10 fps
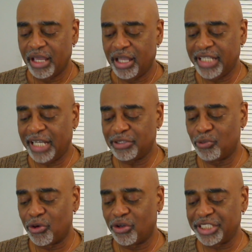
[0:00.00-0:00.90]
Now the
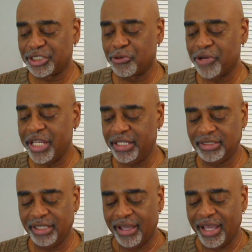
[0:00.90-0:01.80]
world is green,
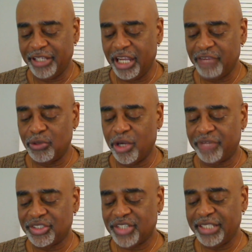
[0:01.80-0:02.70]
and everywhere
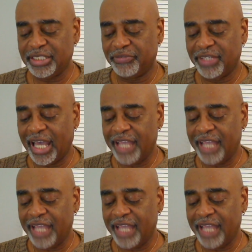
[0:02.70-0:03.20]
the sights of li-